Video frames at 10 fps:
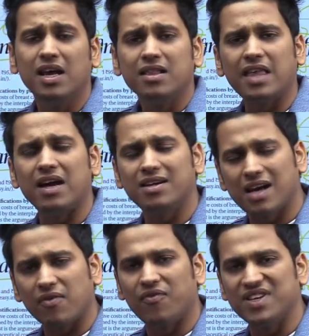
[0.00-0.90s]
that
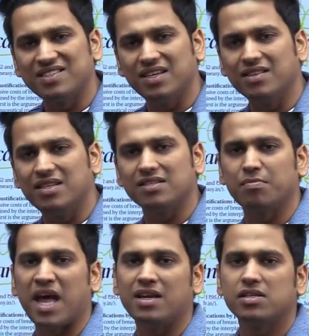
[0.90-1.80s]
are facing this
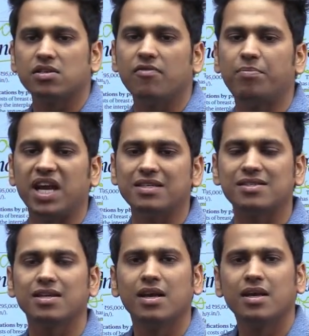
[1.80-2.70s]
menace of
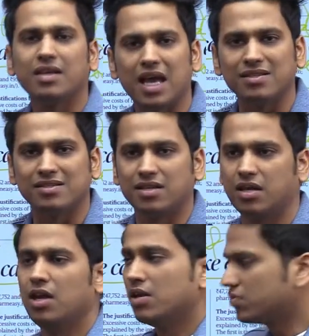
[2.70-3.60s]
breast cancer.
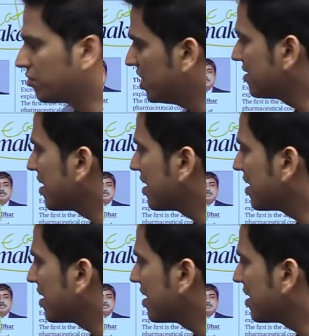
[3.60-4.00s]
So this